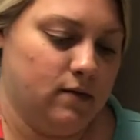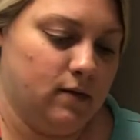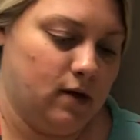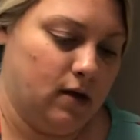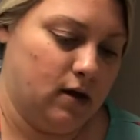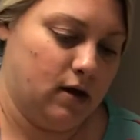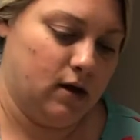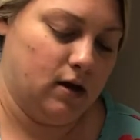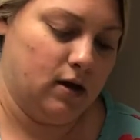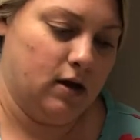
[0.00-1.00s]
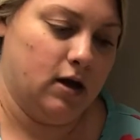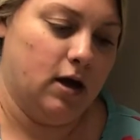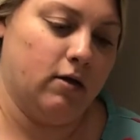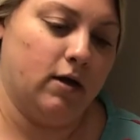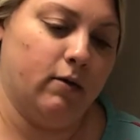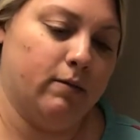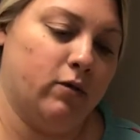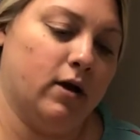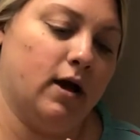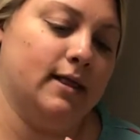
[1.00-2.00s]
And then we
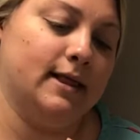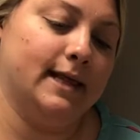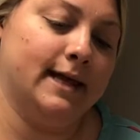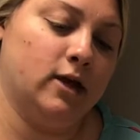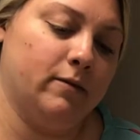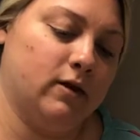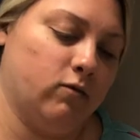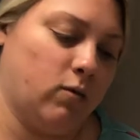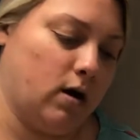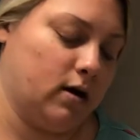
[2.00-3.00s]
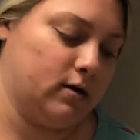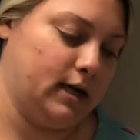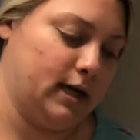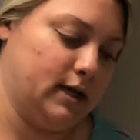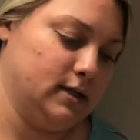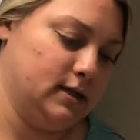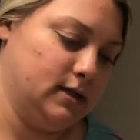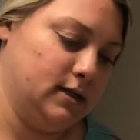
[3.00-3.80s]
pour a little bit of water in it.